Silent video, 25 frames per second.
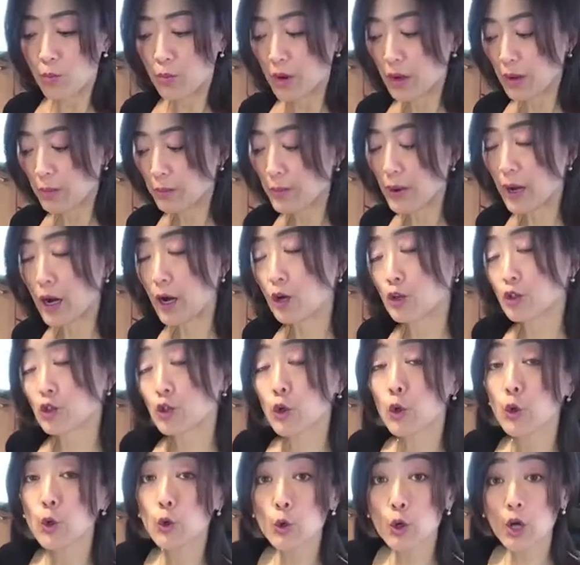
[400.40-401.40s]
about
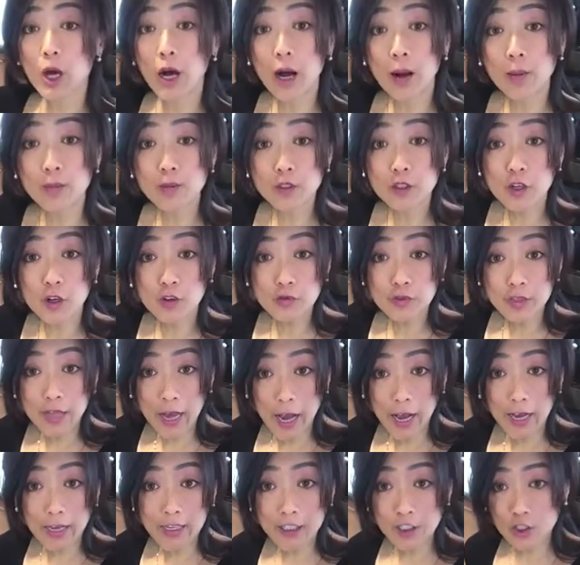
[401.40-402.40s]
2 cups of
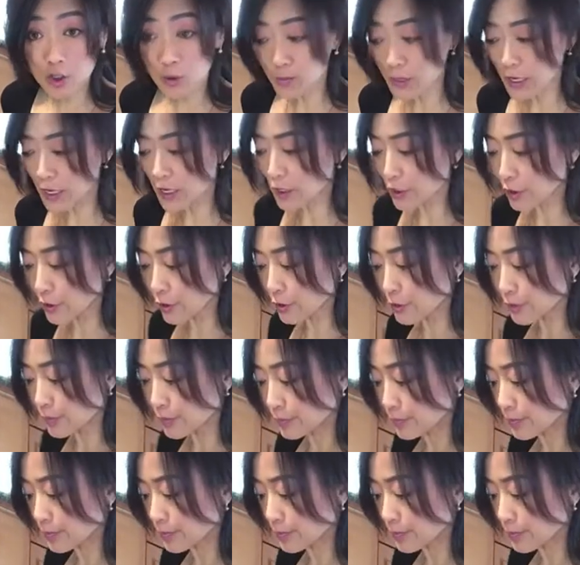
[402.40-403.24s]
diced tomato.